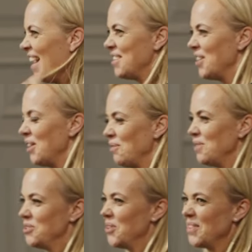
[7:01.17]
I don't know
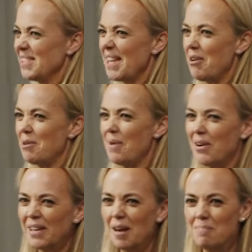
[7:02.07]
if you do this here in
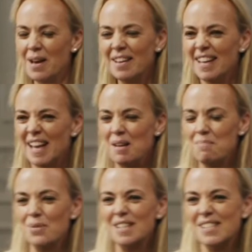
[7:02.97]
America, but in
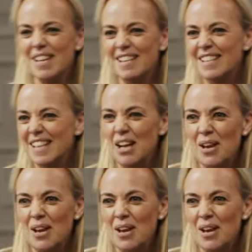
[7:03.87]
Britain, you know,